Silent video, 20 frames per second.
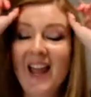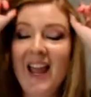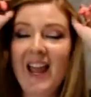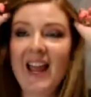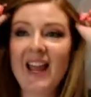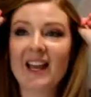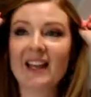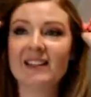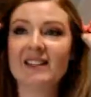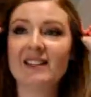
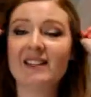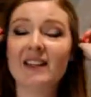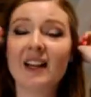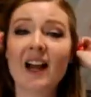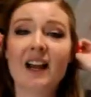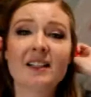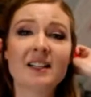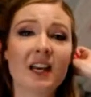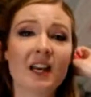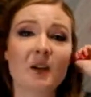And
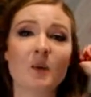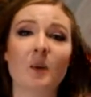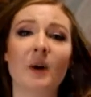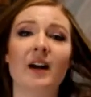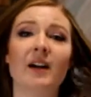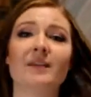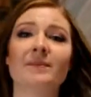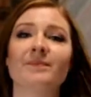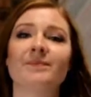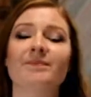I tell you
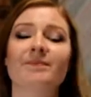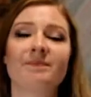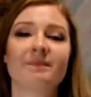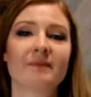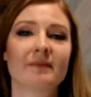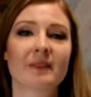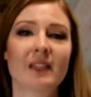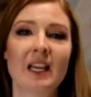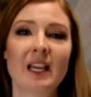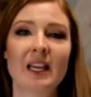what,
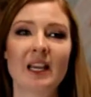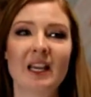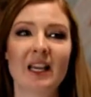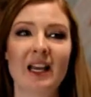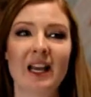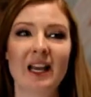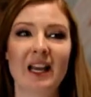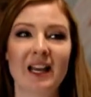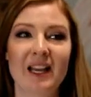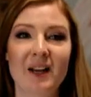
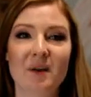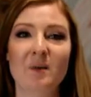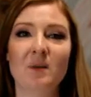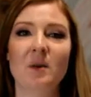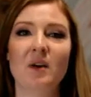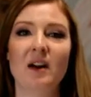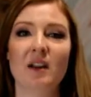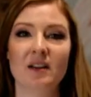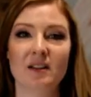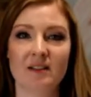it
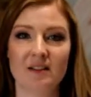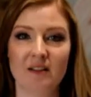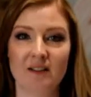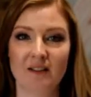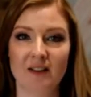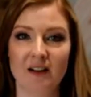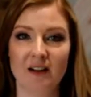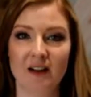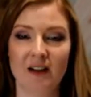was